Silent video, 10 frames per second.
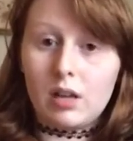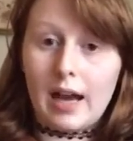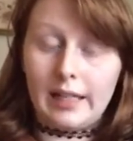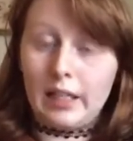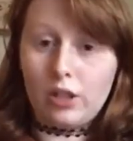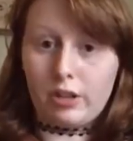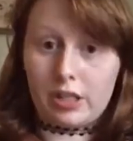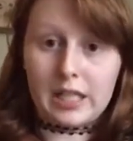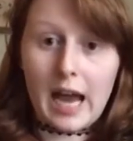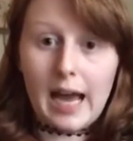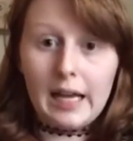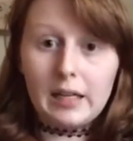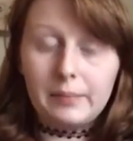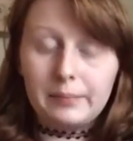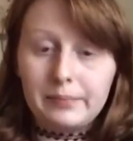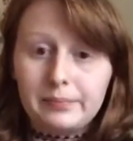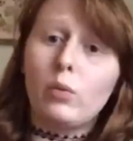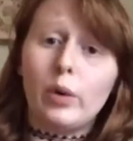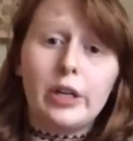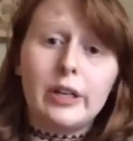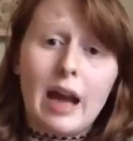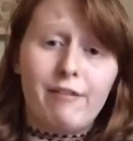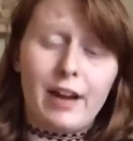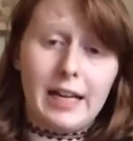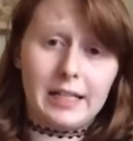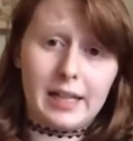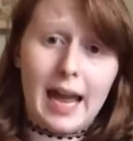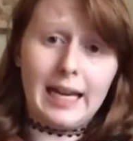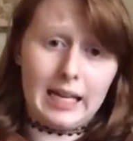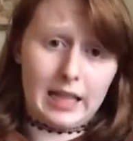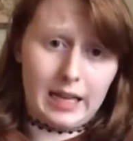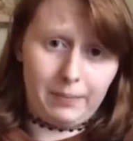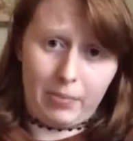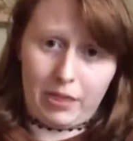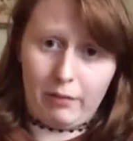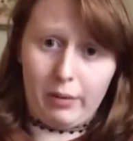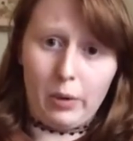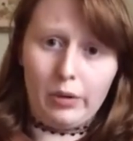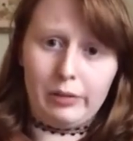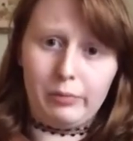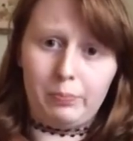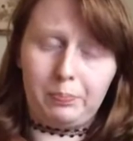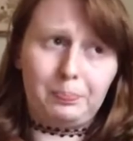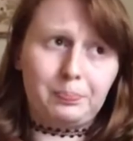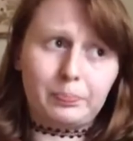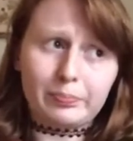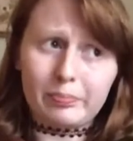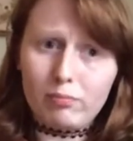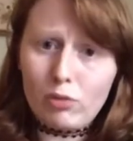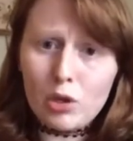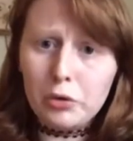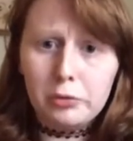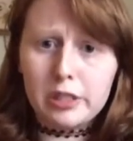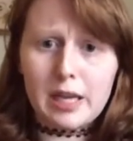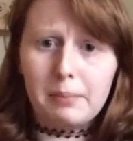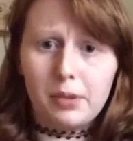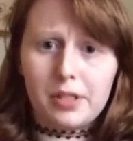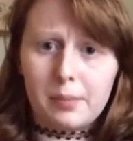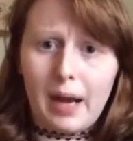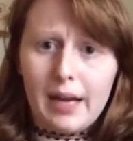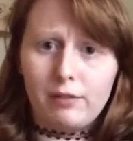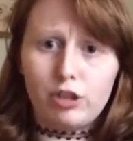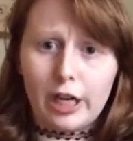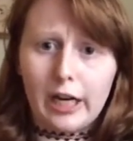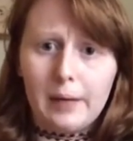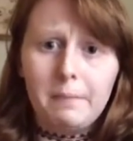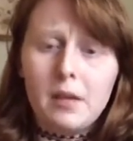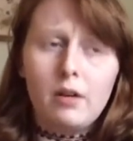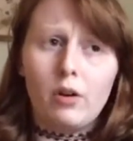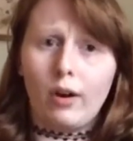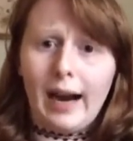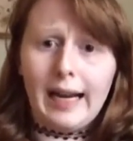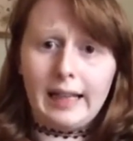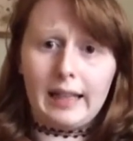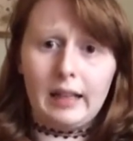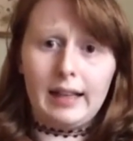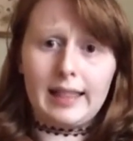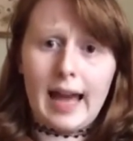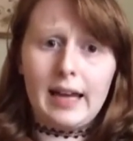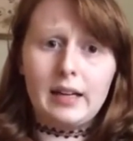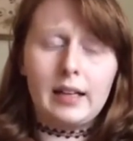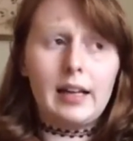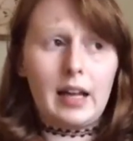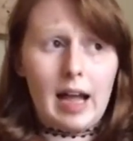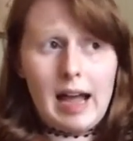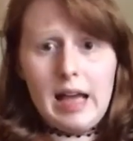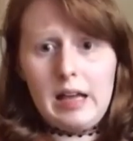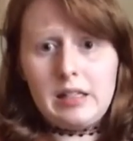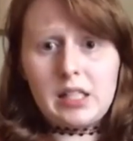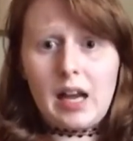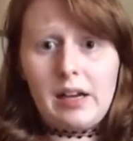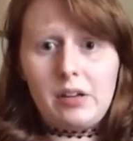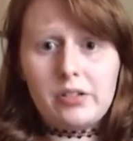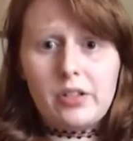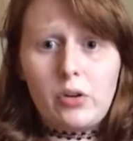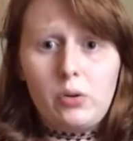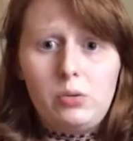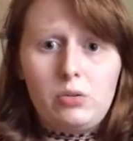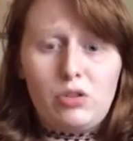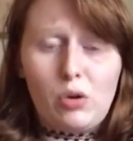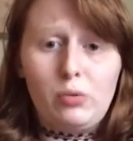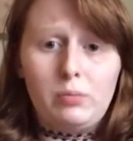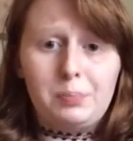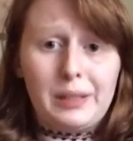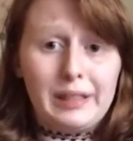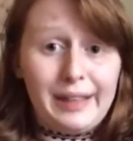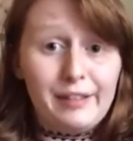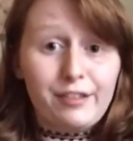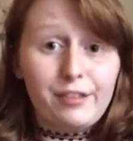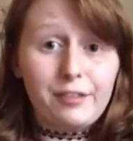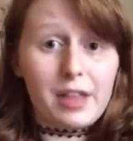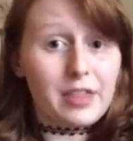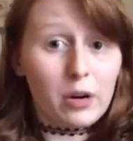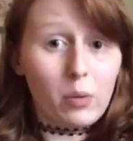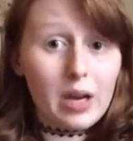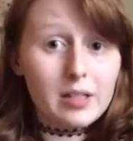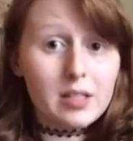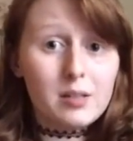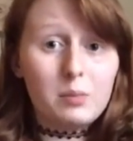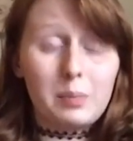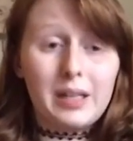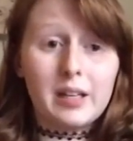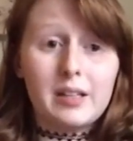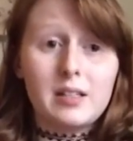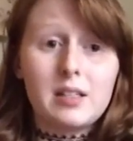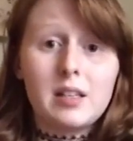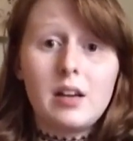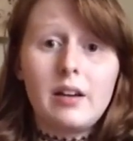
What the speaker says: on either side. We could not find anything that remotely resembled some kind of trigger or anything like that. And I also don't believe that there was, because